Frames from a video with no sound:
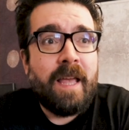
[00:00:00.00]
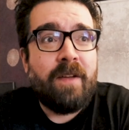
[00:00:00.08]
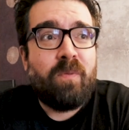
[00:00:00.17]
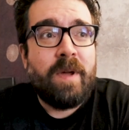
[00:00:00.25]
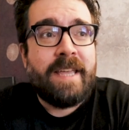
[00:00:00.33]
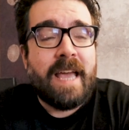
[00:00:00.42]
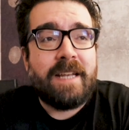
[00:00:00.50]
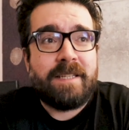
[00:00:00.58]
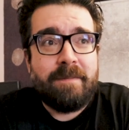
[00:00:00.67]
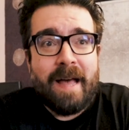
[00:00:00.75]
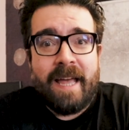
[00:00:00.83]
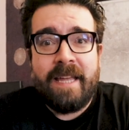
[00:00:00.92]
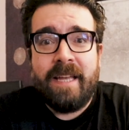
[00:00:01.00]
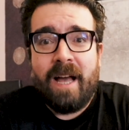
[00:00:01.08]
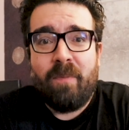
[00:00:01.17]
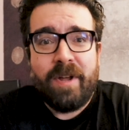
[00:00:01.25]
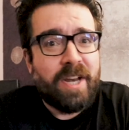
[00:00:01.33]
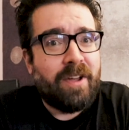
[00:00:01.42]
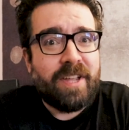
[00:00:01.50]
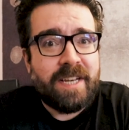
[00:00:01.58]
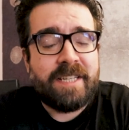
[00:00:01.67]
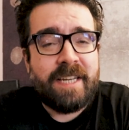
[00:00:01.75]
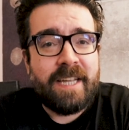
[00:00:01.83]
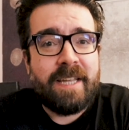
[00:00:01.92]
If we get to May and we don't
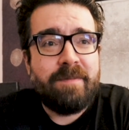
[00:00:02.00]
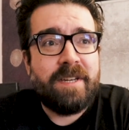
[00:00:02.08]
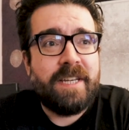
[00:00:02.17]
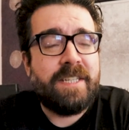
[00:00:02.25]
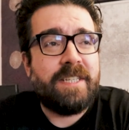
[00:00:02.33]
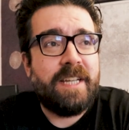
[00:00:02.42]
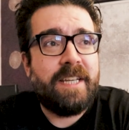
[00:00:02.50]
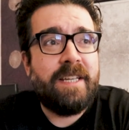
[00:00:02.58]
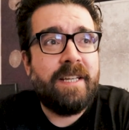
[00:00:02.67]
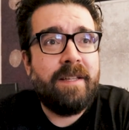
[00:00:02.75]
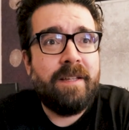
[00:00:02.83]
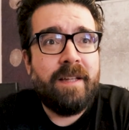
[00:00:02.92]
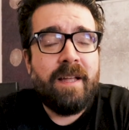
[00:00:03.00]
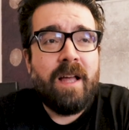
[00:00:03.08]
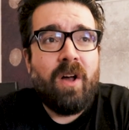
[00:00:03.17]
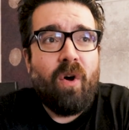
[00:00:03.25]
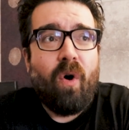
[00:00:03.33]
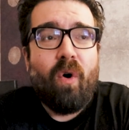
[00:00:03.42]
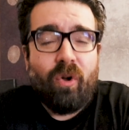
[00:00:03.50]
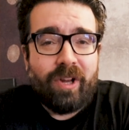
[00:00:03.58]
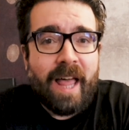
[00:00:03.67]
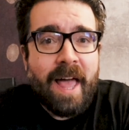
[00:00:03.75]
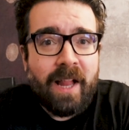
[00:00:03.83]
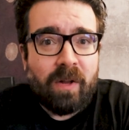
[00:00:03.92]
get to take him to Disney,
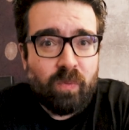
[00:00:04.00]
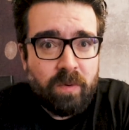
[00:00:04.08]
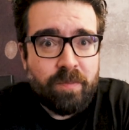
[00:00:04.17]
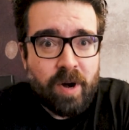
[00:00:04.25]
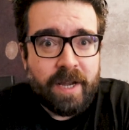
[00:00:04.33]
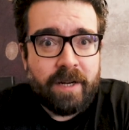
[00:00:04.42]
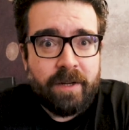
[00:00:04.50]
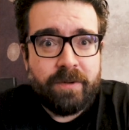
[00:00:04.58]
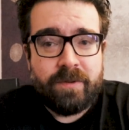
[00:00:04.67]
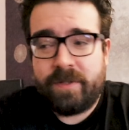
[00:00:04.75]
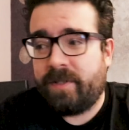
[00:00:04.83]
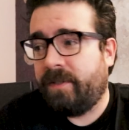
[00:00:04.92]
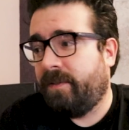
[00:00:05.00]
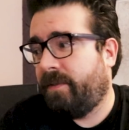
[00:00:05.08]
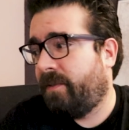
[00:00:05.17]
all hell will break loose.